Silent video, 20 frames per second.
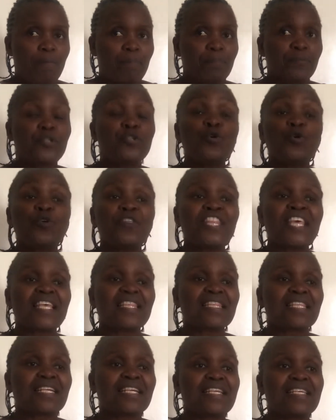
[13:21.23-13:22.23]
Do
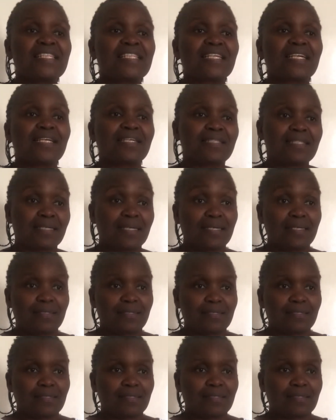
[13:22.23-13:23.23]
the 3-3-3.
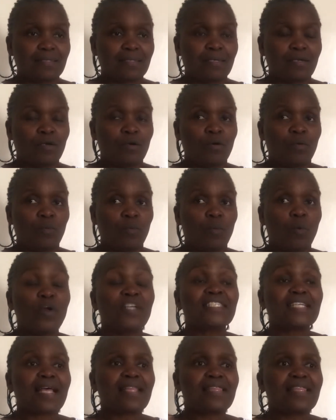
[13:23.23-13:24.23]

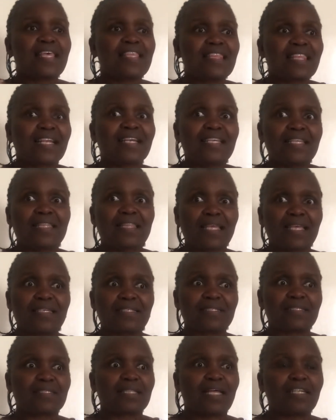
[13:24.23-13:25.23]
What are the 3
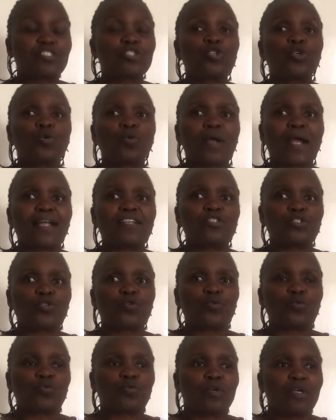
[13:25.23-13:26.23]
things that you can
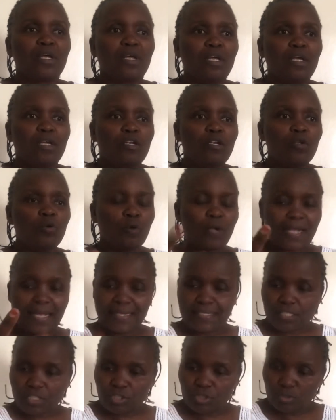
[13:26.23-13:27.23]
do? Look
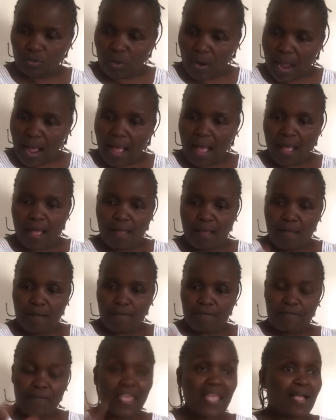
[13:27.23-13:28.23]
at your
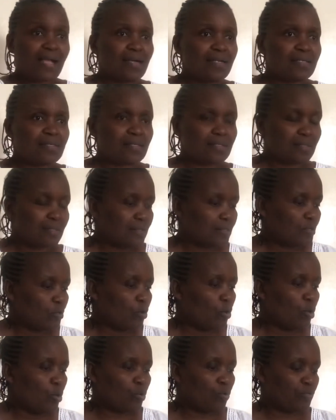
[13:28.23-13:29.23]
fingers.
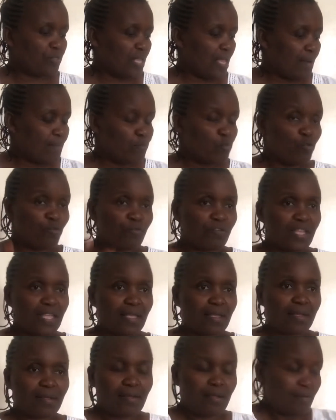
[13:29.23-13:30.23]
Oh, they are
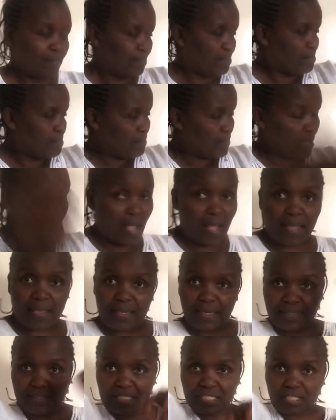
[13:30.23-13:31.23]
moving. I
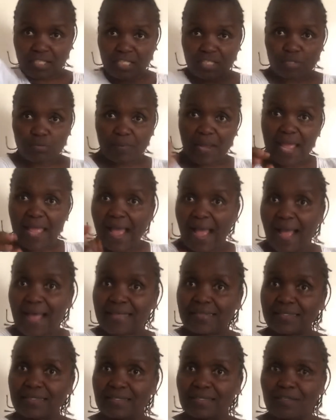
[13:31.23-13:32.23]
can stretch my
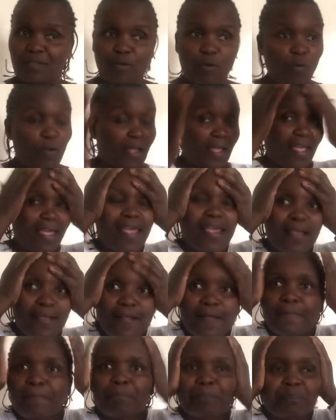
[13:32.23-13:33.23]
hands. Okay.
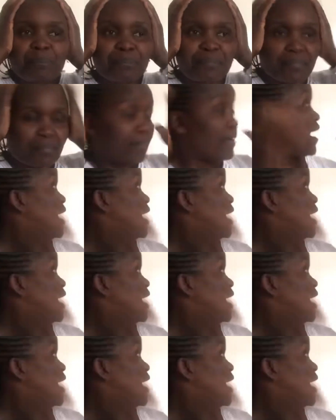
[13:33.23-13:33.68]
My